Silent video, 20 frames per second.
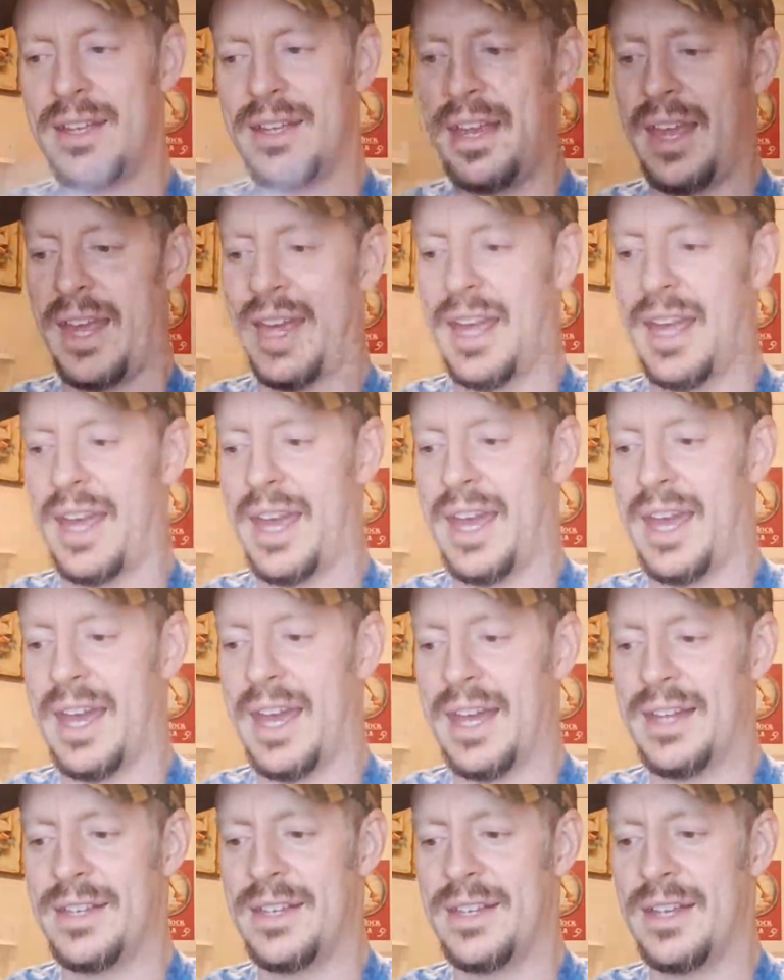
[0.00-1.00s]

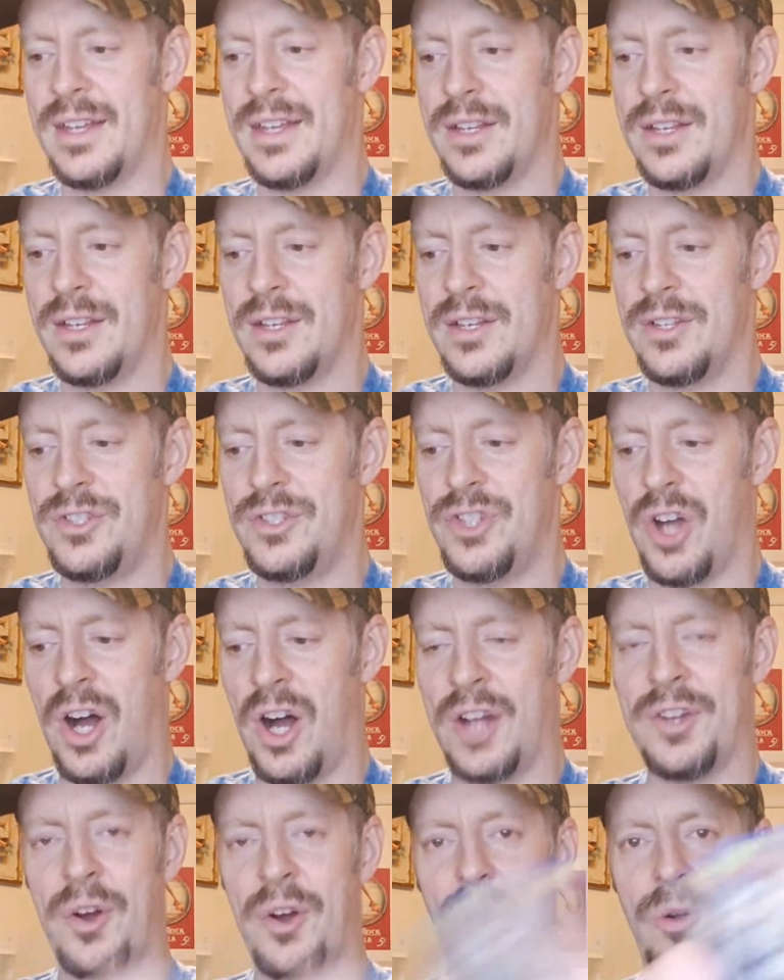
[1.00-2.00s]
and
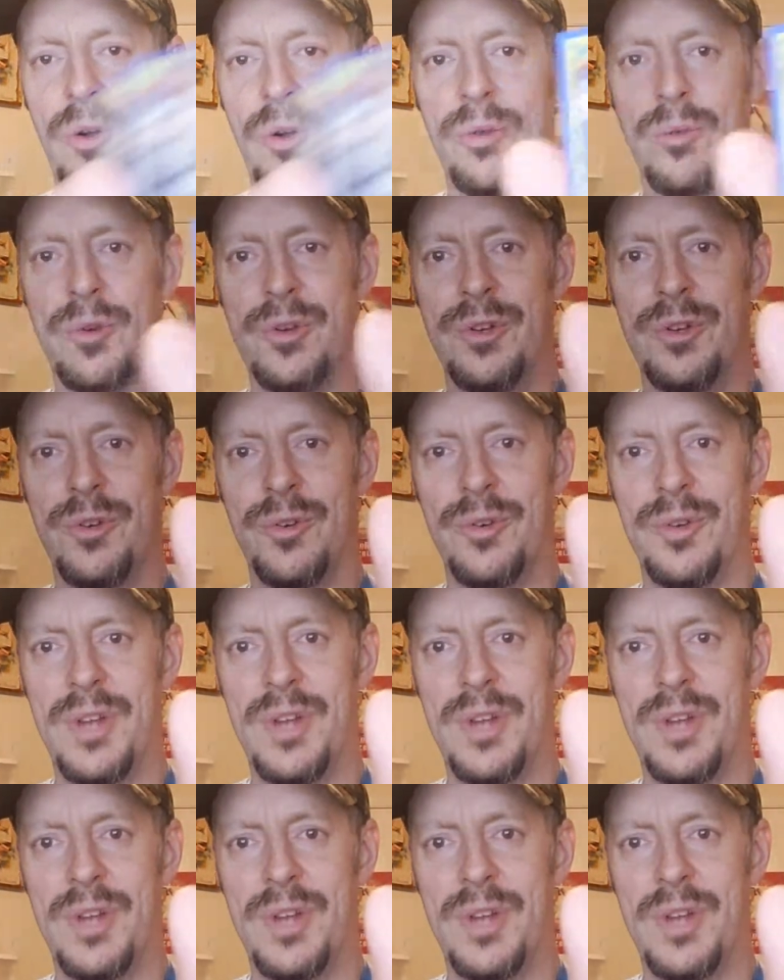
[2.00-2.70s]
John Olerud.